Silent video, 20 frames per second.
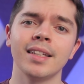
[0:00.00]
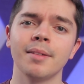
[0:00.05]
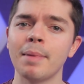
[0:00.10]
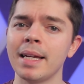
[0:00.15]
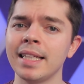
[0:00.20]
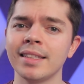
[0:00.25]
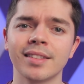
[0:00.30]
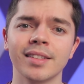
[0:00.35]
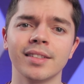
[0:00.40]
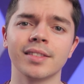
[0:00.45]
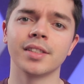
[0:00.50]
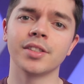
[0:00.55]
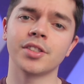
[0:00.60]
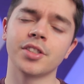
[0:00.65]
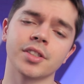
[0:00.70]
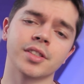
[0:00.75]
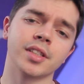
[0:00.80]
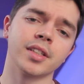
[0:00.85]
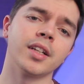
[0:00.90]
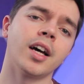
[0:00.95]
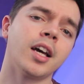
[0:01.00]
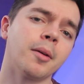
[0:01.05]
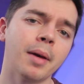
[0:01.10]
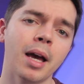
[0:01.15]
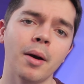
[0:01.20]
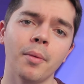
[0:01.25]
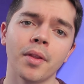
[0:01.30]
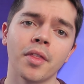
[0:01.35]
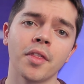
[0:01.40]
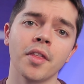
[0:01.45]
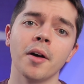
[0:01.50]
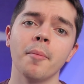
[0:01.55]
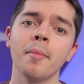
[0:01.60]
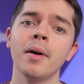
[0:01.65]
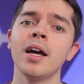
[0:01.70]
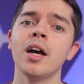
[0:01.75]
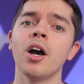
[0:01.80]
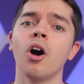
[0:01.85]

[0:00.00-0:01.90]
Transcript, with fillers: the maintenance is just a nightmare with them.